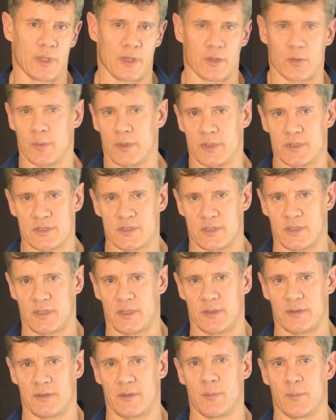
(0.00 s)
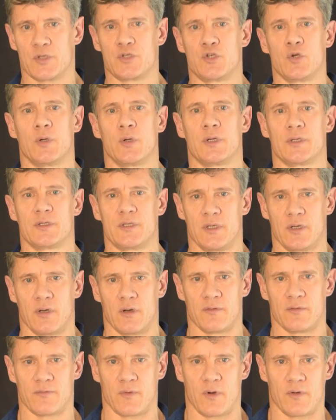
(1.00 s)
other words, the maturity
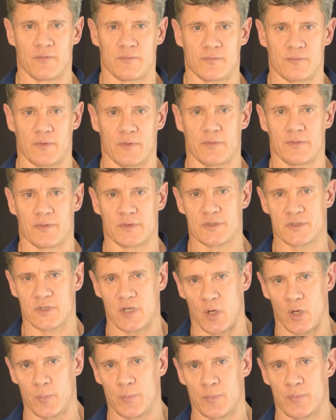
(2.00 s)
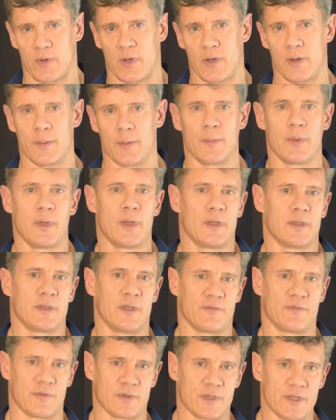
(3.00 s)
of the scope
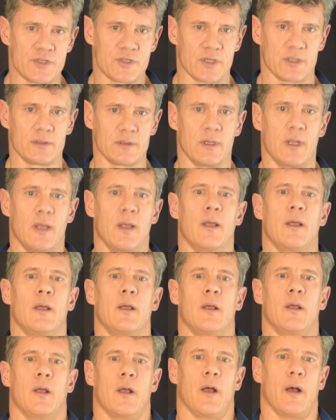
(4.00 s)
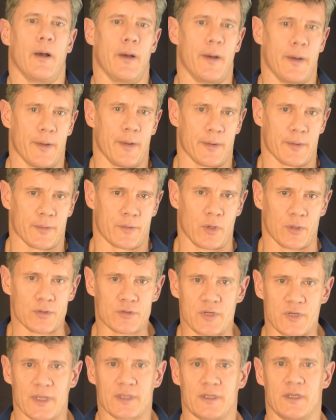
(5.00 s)
definition,
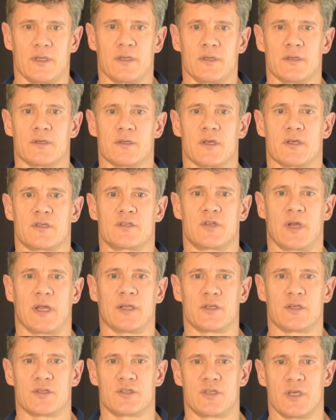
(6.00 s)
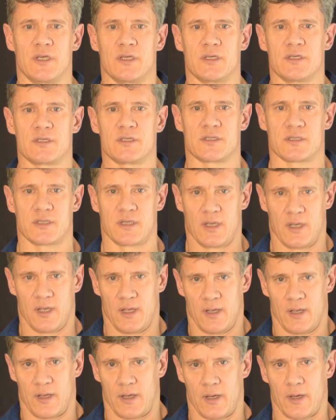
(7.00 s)
contracting strategies,
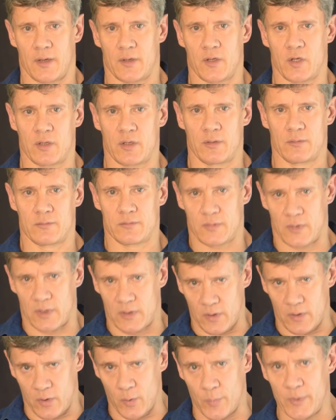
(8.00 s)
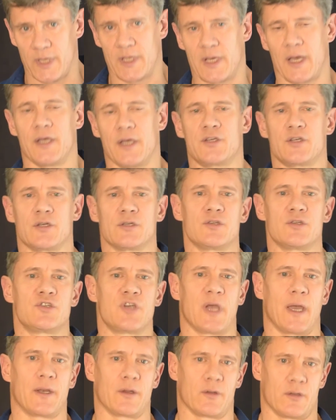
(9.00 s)
communication
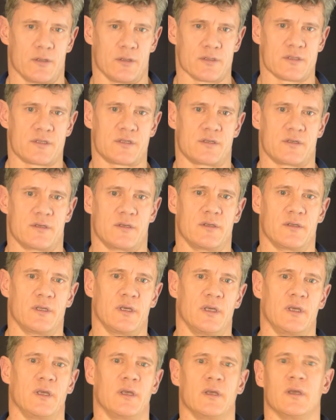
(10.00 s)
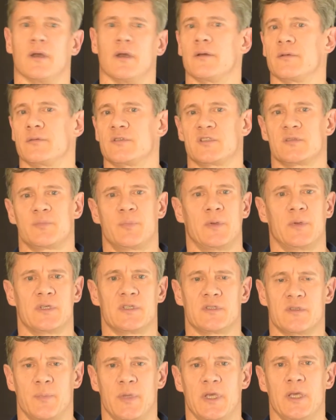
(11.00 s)
channels, the
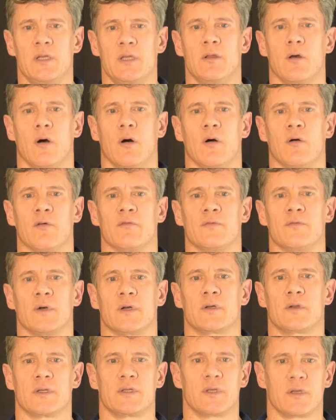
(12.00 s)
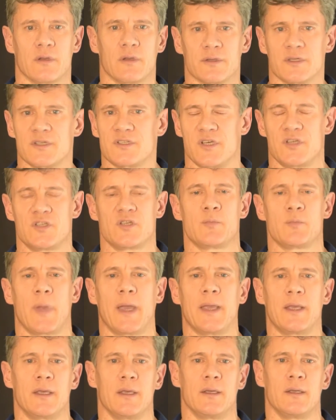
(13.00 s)
speed of critical decision
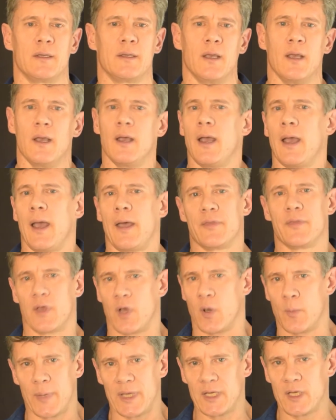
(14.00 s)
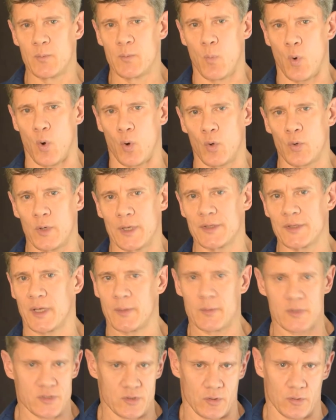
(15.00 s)
making, and there are many more, and they
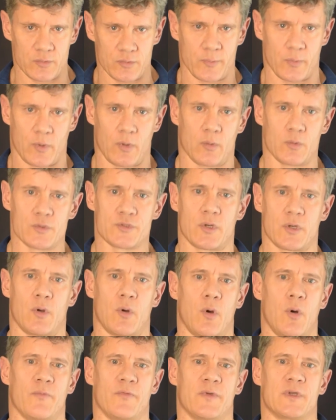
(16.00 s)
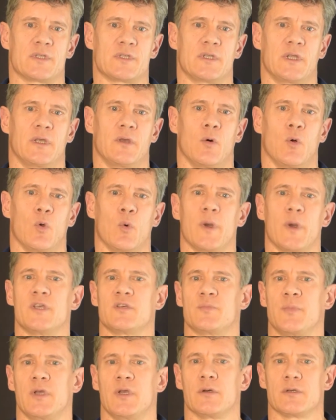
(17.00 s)
must also obviously
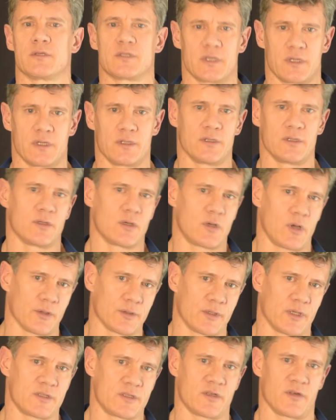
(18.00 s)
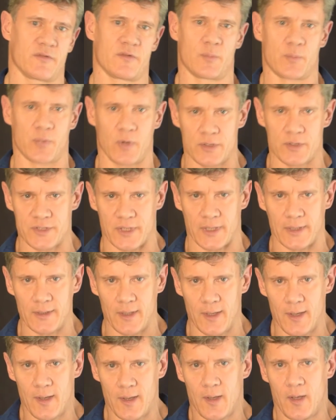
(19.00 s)
always be considered in the context of the project.
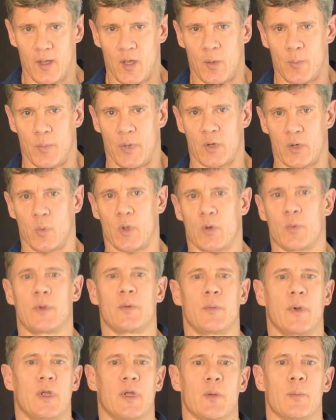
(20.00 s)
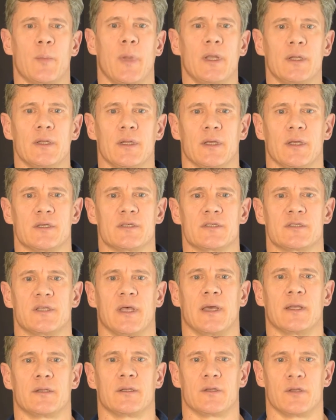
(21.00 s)
But what we recommend is
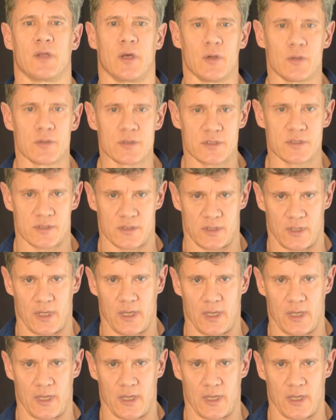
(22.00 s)
that those